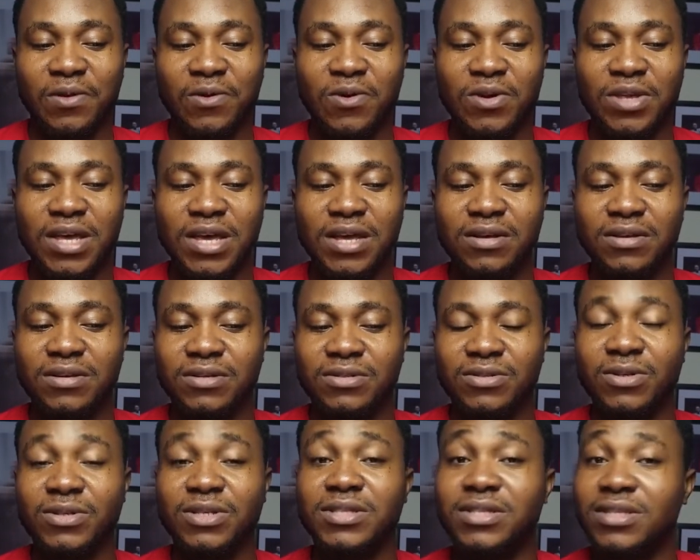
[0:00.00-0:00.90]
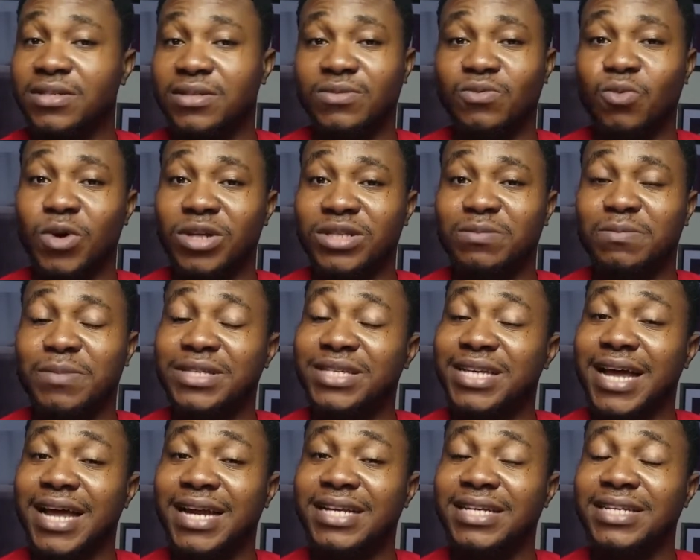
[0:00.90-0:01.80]
Okay, so this is what
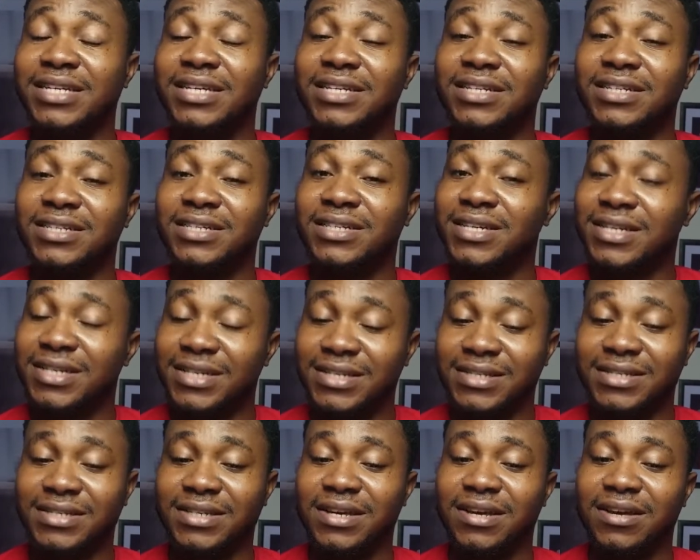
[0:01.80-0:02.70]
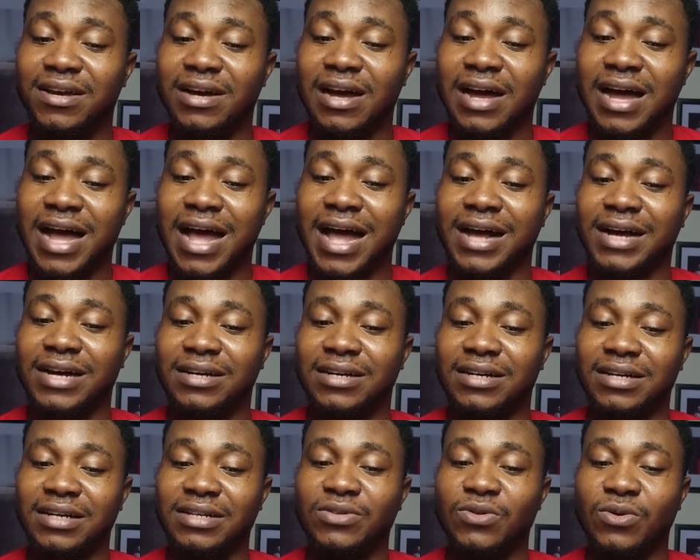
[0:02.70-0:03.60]
basically this hack
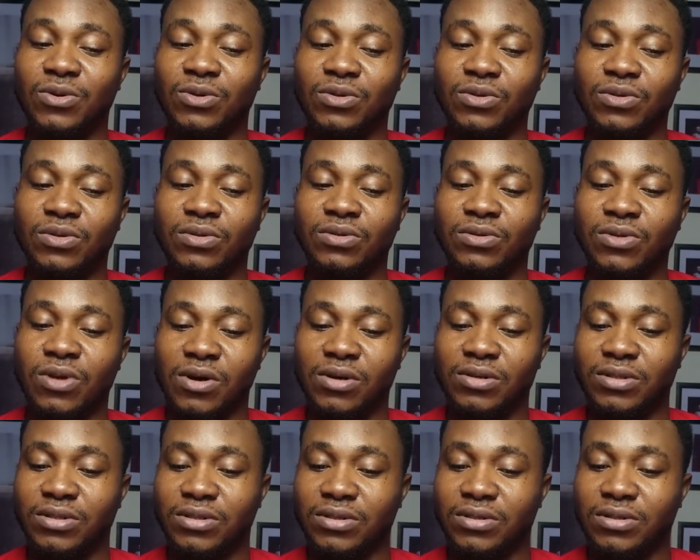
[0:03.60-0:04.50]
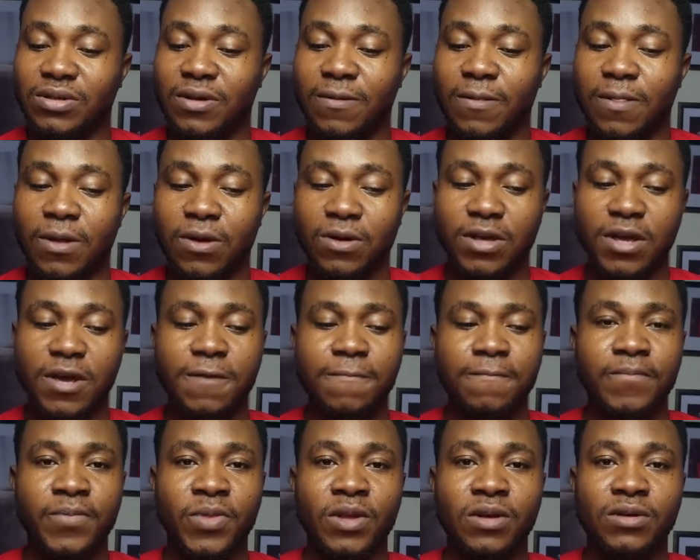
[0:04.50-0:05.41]
does.
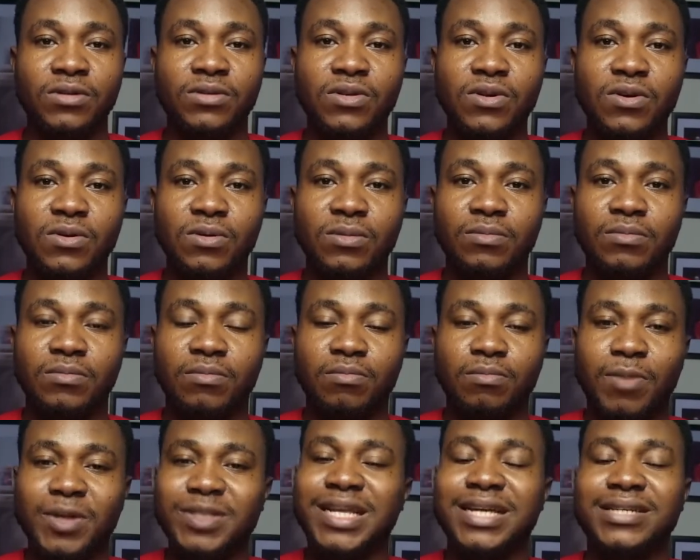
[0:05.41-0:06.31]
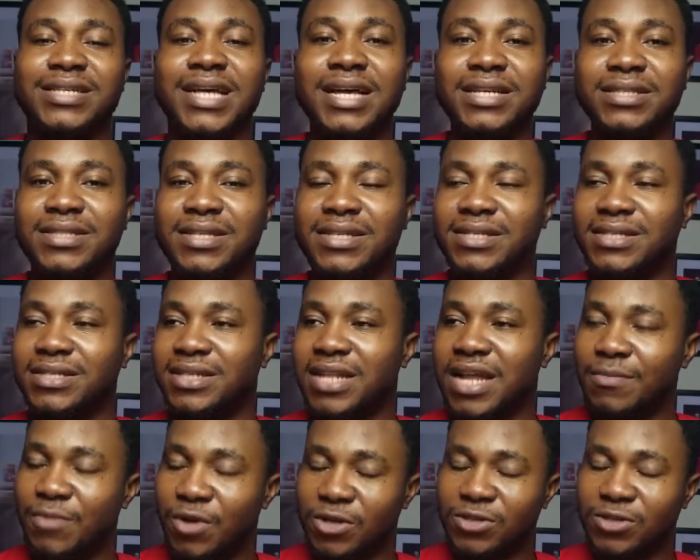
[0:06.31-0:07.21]
Okay, so but aside this,
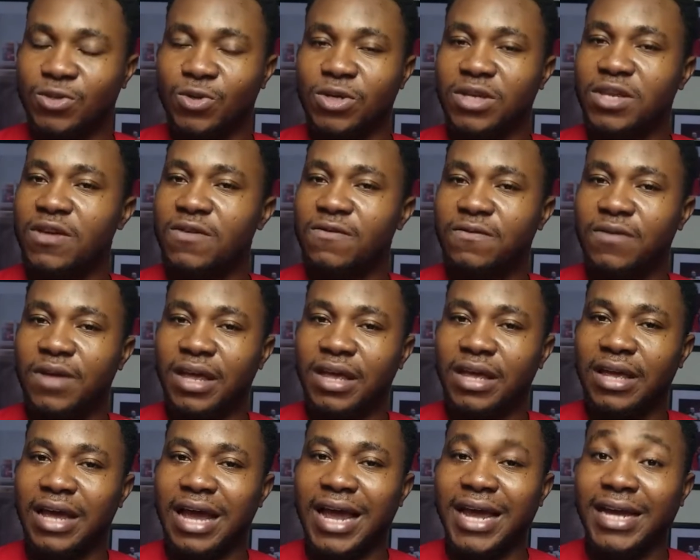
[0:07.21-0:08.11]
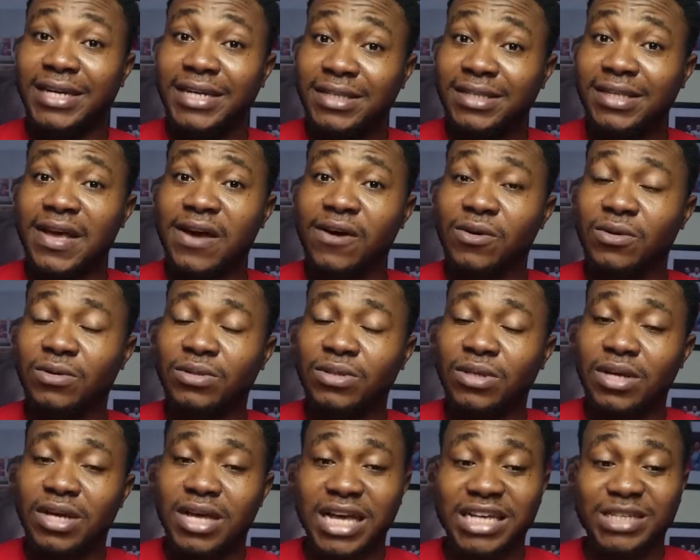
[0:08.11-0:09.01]
let me also give a detailed
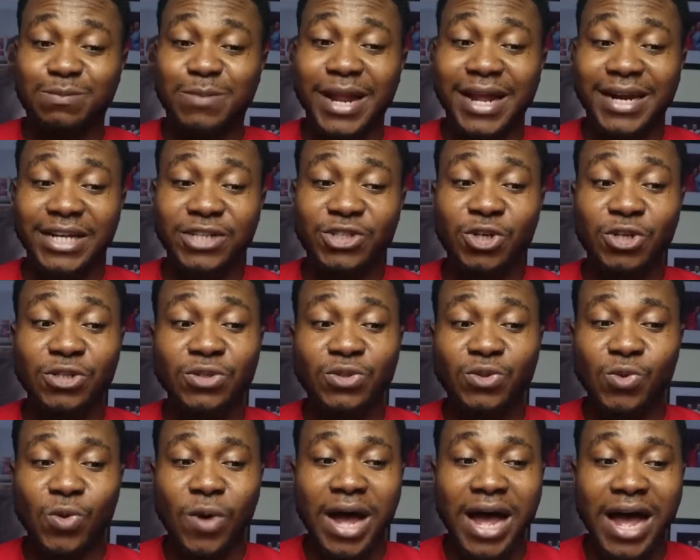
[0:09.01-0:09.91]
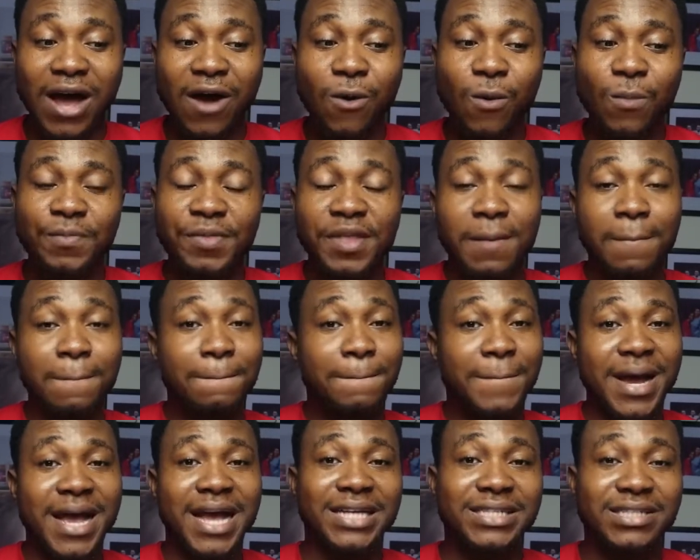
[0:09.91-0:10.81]
explanation to how
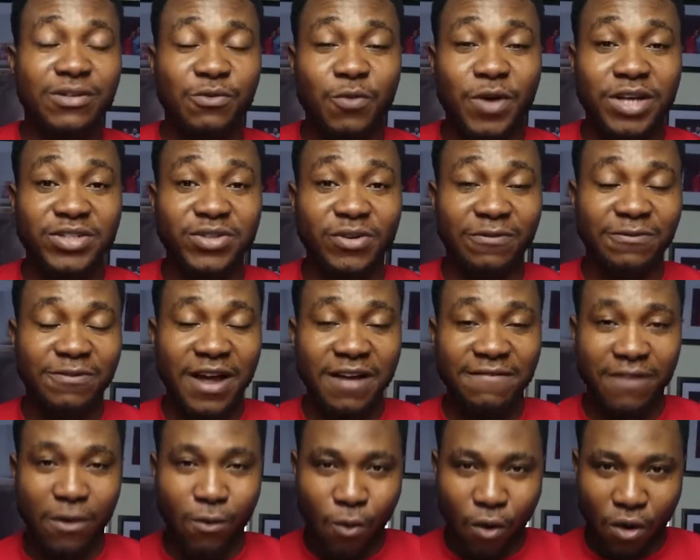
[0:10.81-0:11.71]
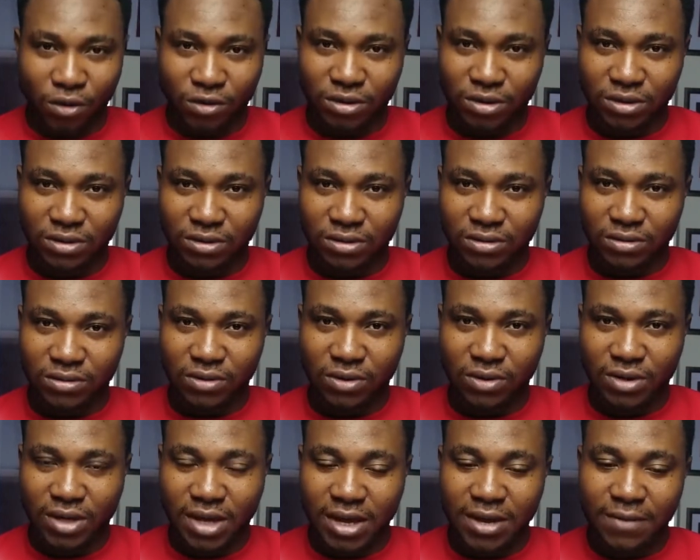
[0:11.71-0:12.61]
buyers request on Fiverr works.
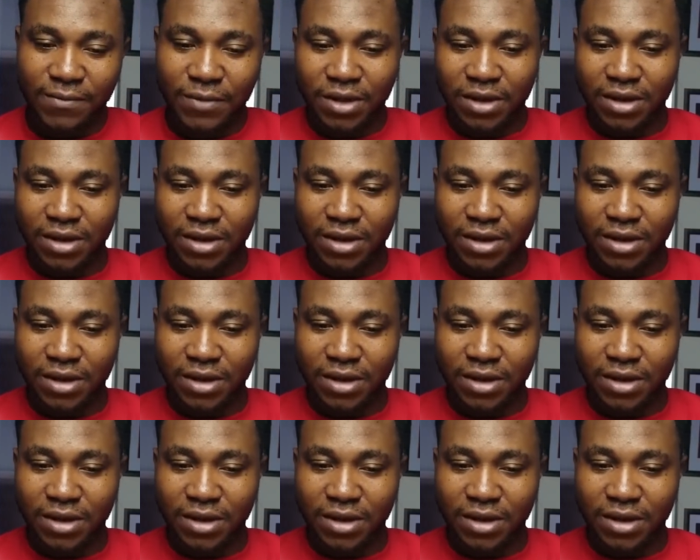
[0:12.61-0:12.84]
Okay,